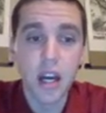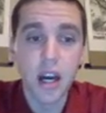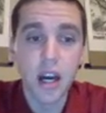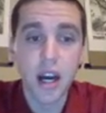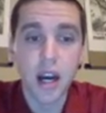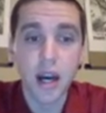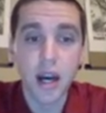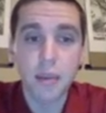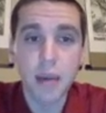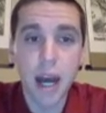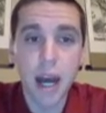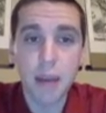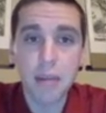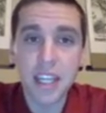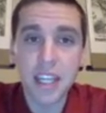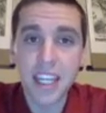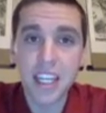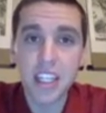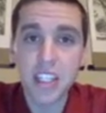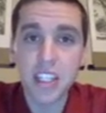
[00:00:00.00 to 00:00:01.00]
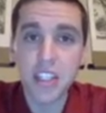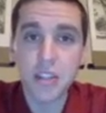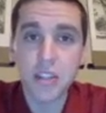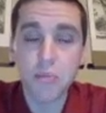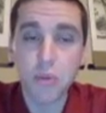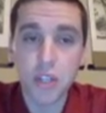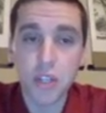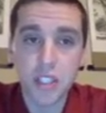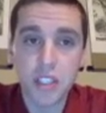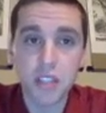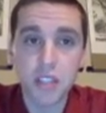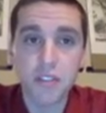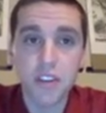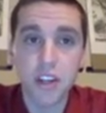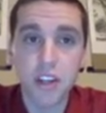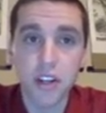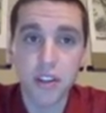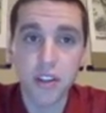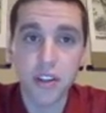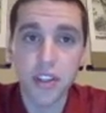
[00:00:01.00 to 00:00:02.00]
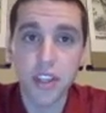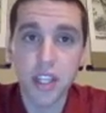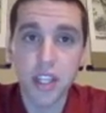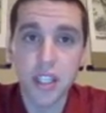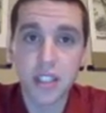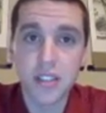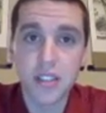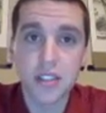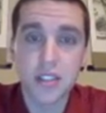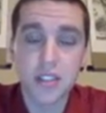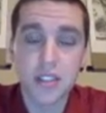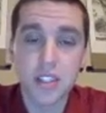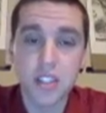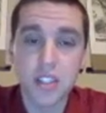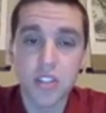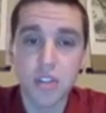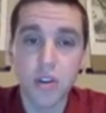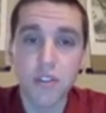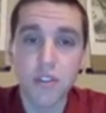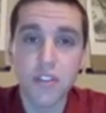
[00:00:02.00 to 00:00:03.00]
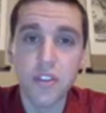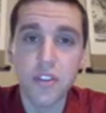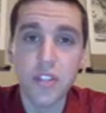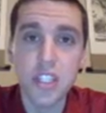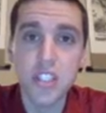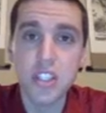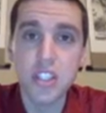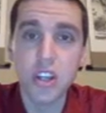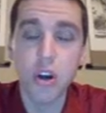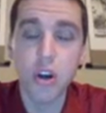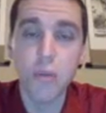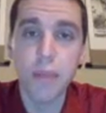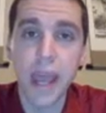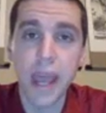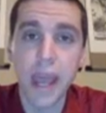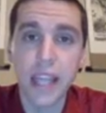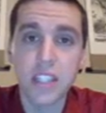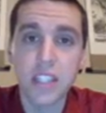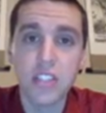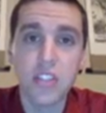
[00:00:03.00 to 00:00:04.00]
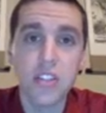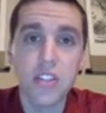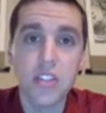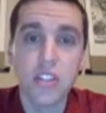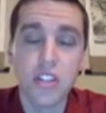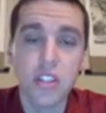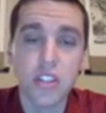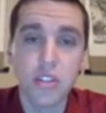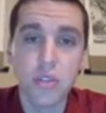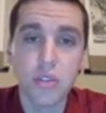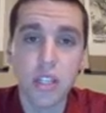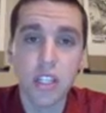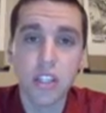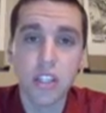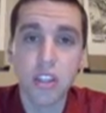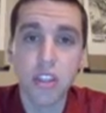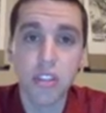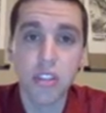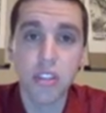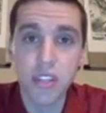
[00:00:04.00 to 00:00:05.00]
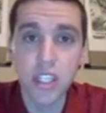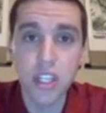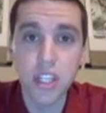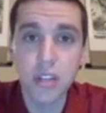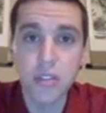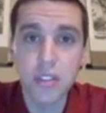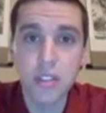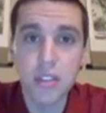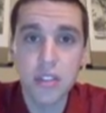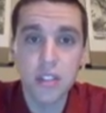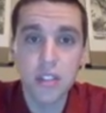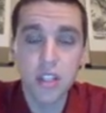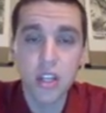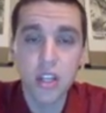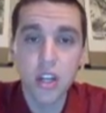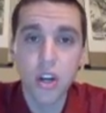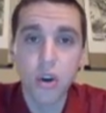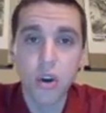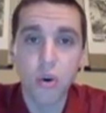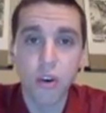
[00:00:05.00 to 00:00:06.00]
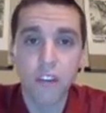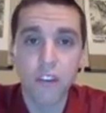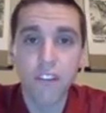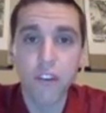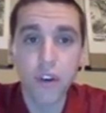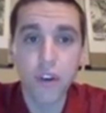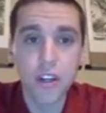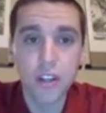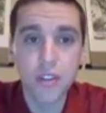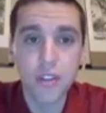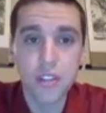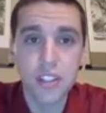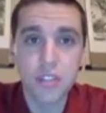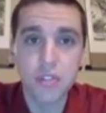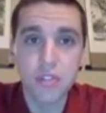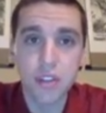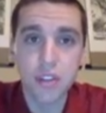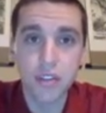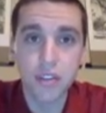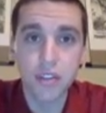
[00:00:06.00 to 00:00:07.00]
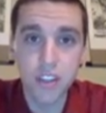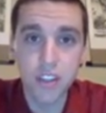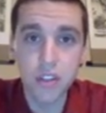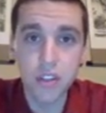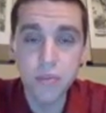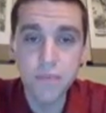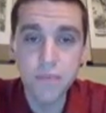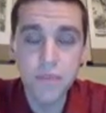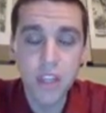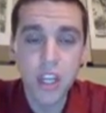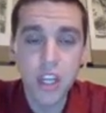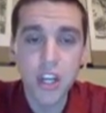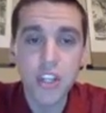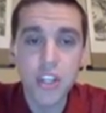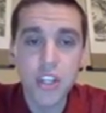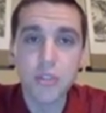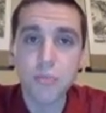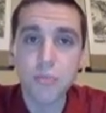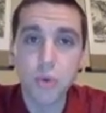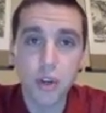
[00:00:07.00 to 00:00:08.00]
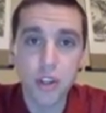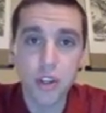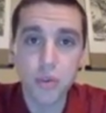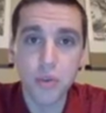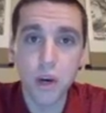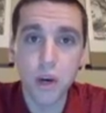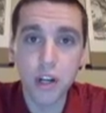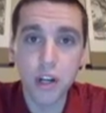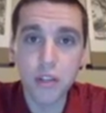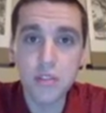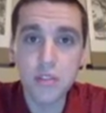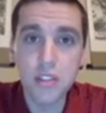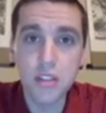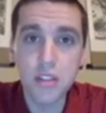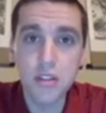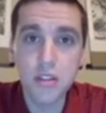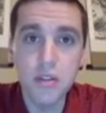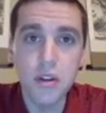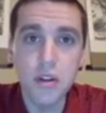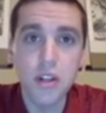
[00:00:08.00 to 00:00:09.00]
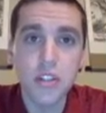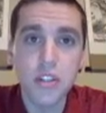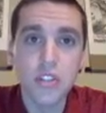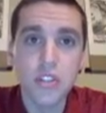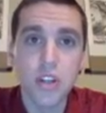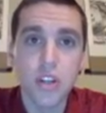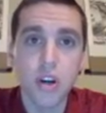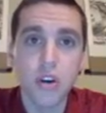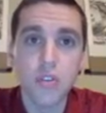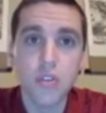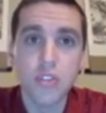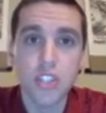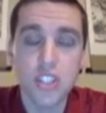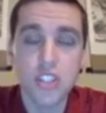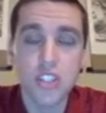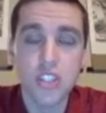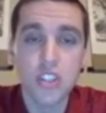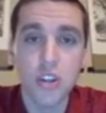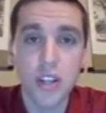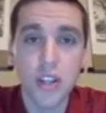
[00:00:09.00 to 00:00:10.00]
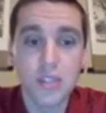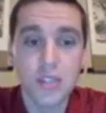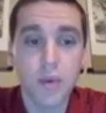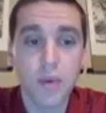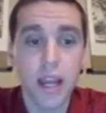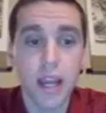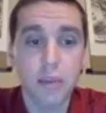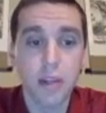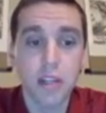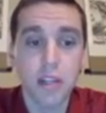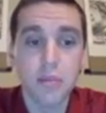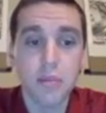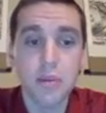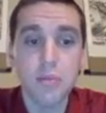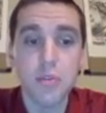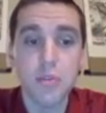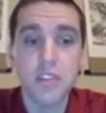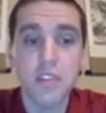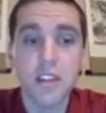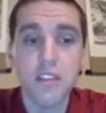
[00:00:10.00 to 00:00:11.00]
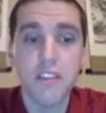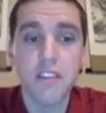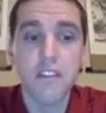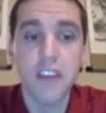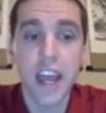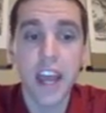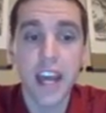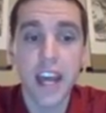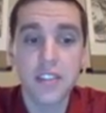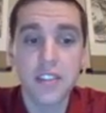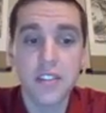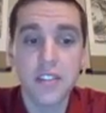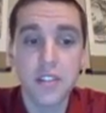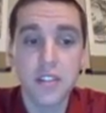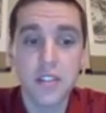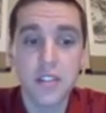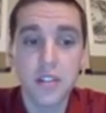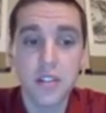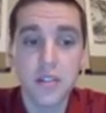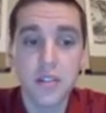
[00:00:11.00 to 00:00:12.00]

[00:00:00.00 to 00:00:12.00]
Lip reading: I'm going to get into the more difficult things. So if you need to go back to your Unit 3 notes or 4 notes and review, you're more than welcome to. So just know that's why I'm going to be moving fast.